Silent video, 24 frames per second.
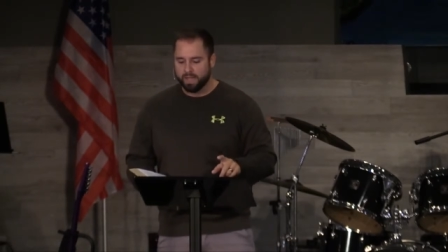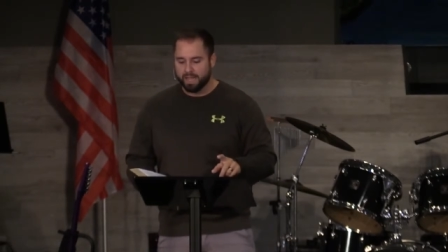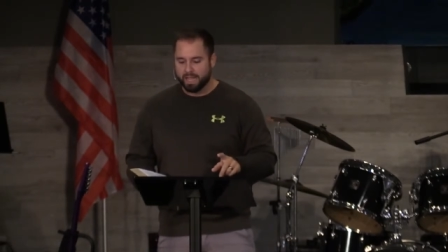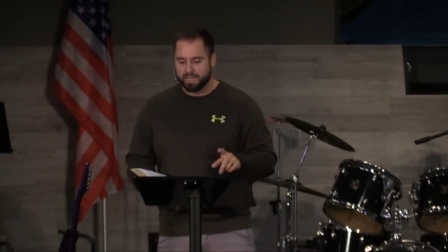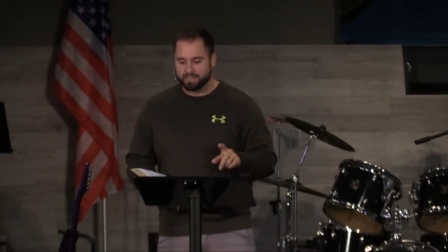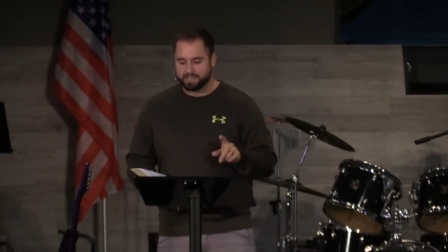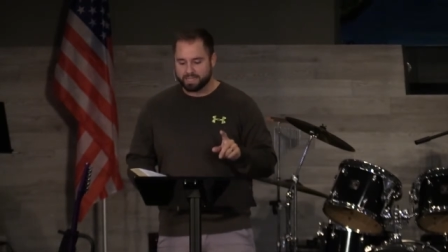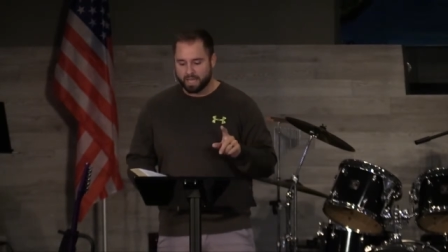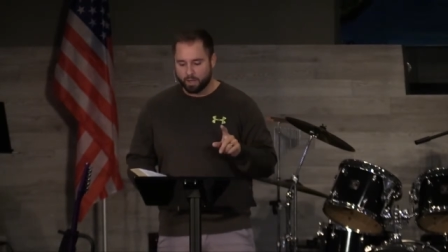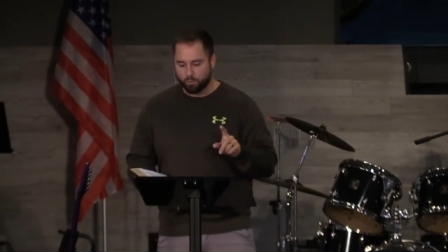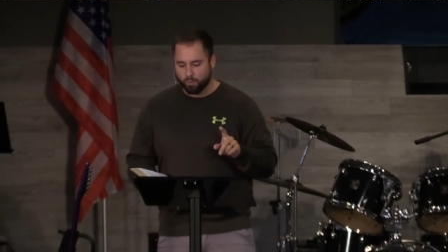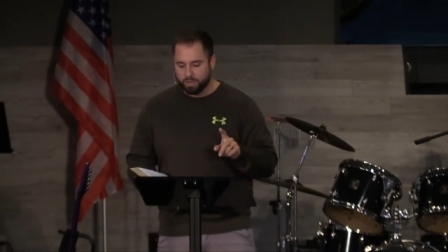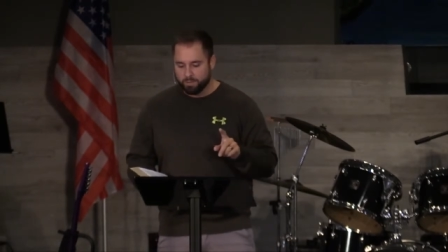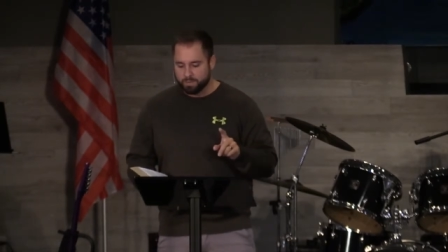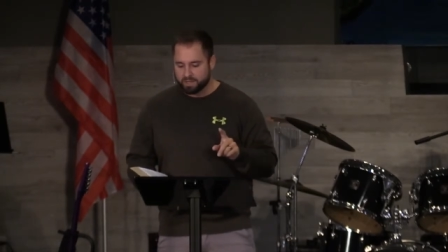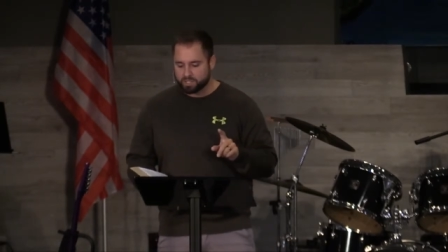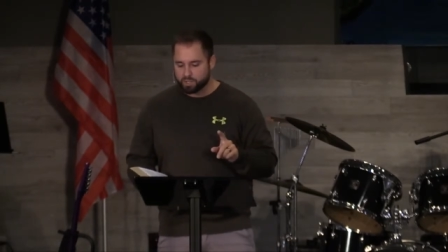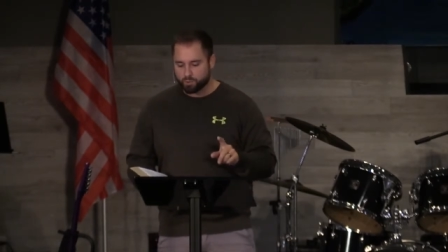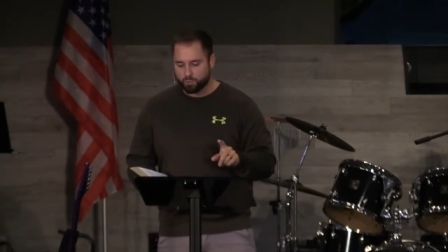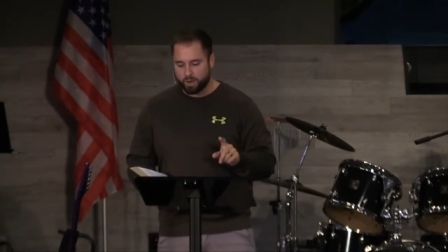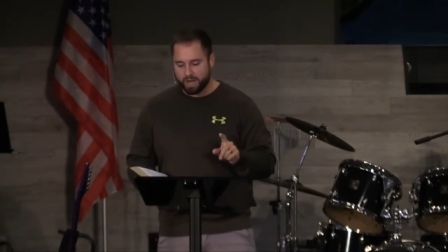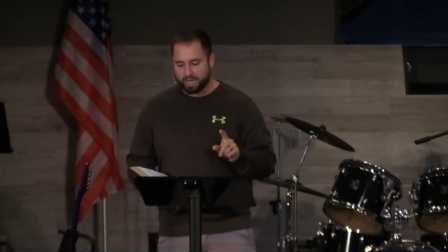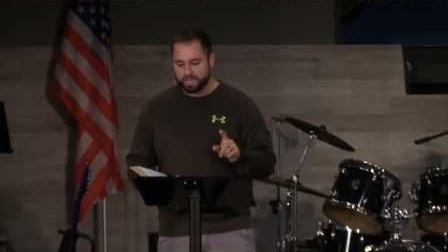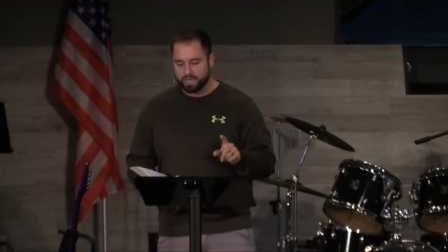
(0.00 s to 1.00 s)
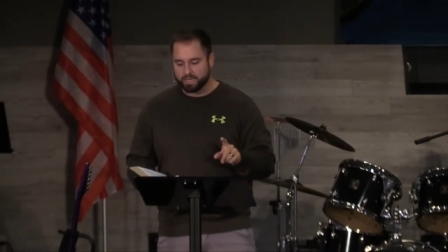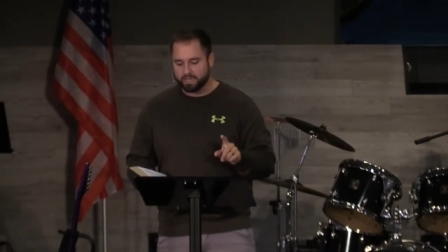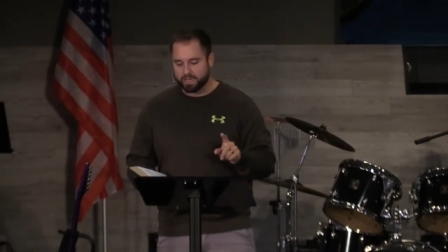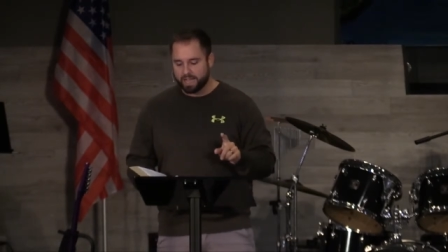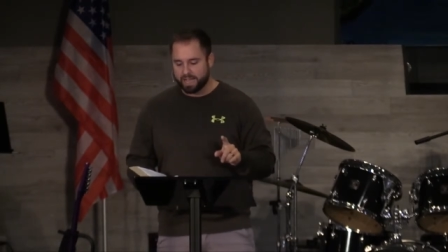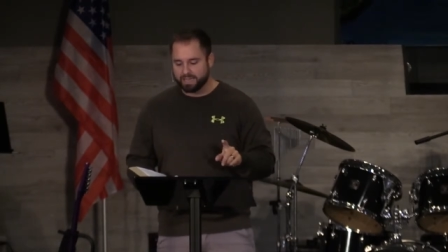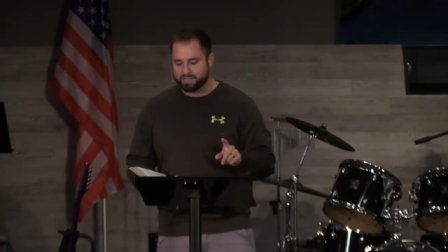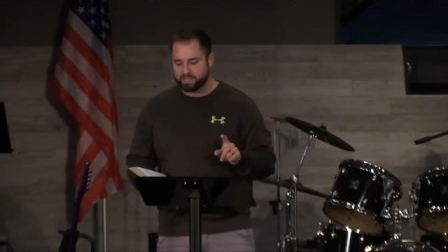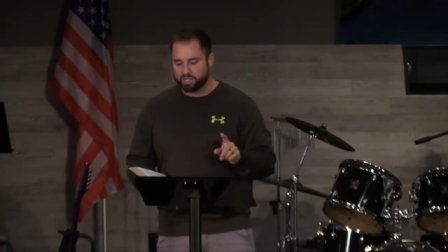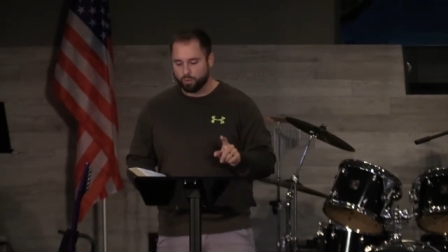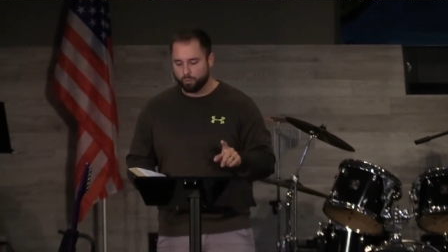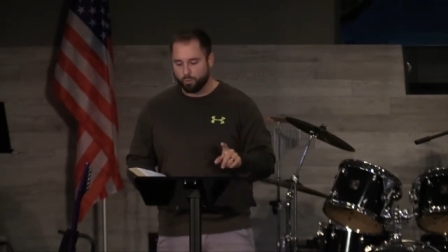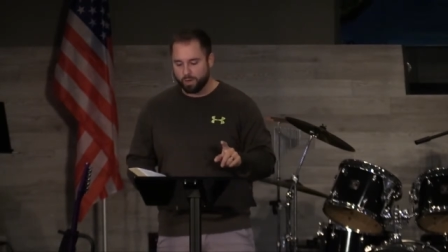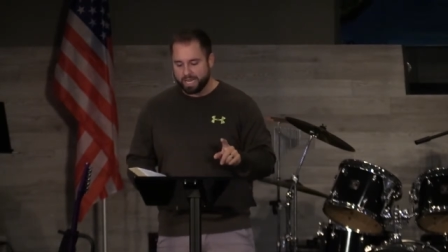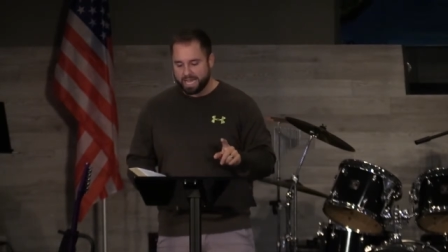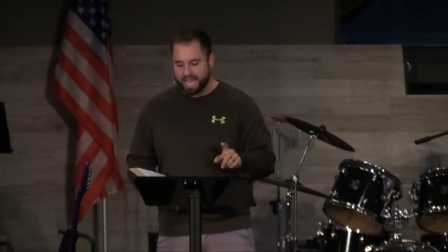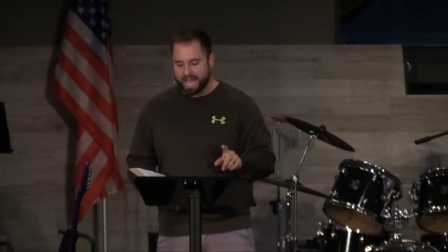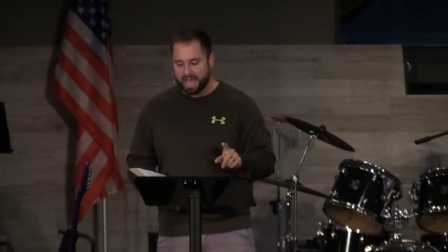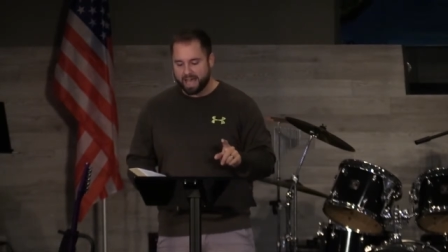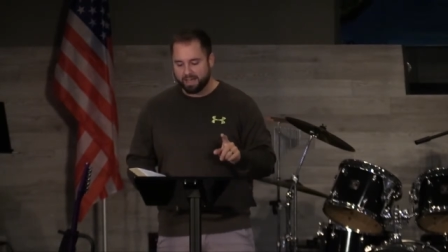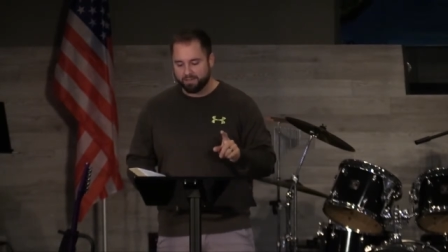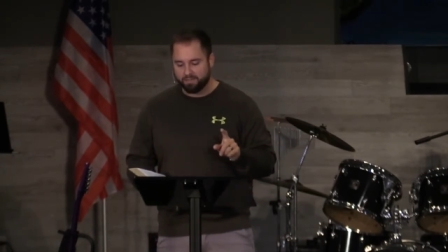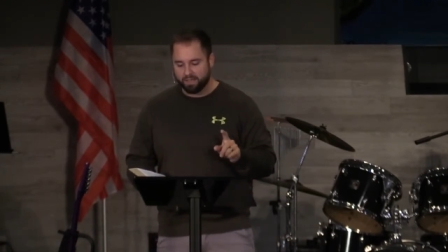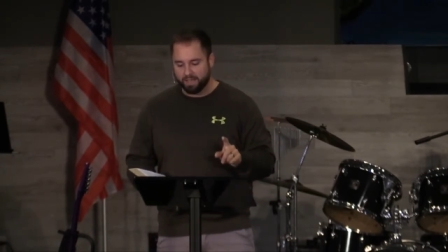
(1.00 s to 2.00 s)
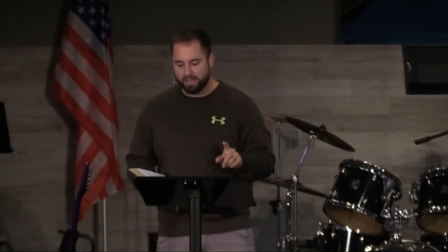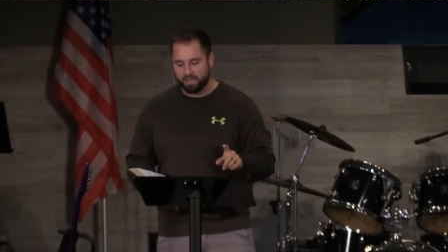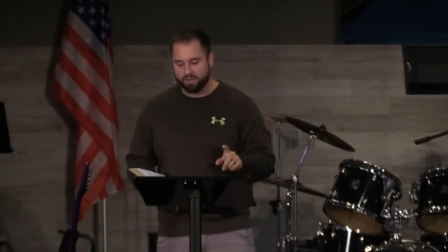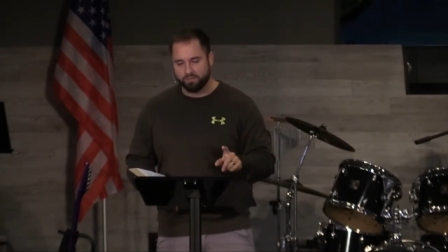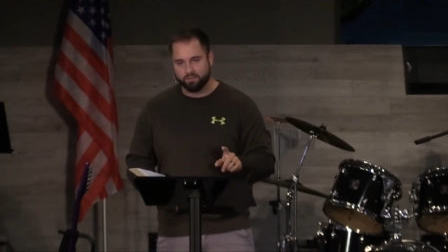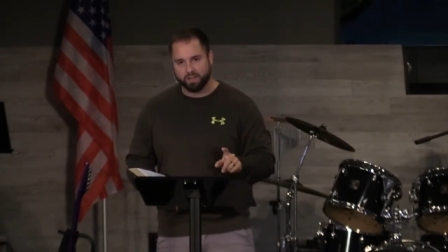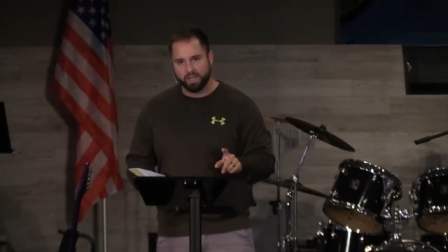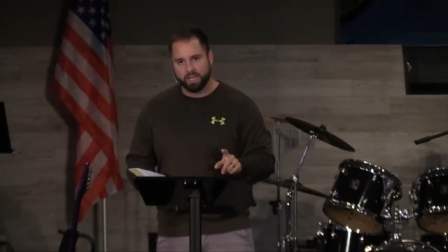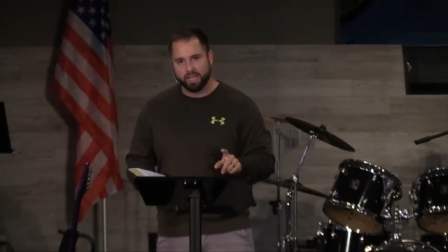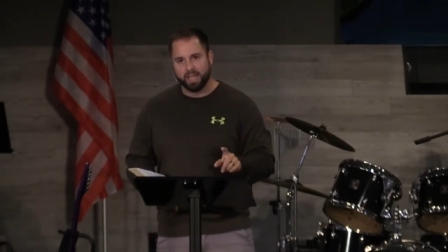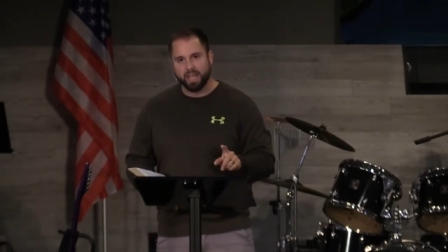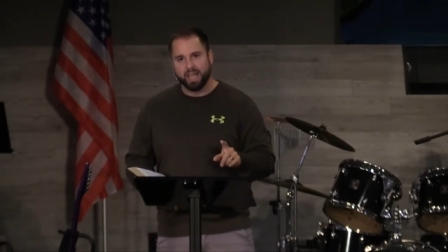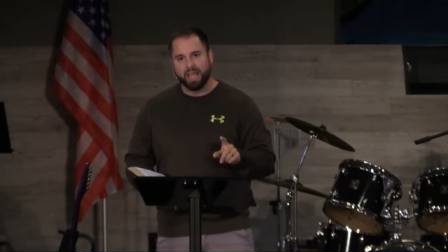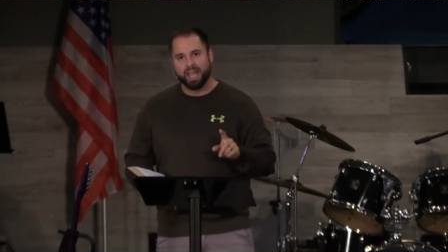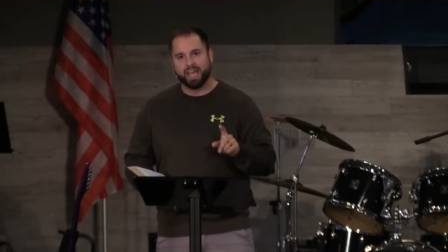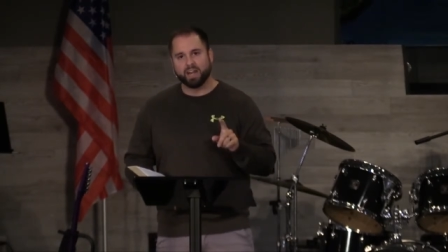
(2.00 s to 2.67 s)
is that we must recognize that we have envy,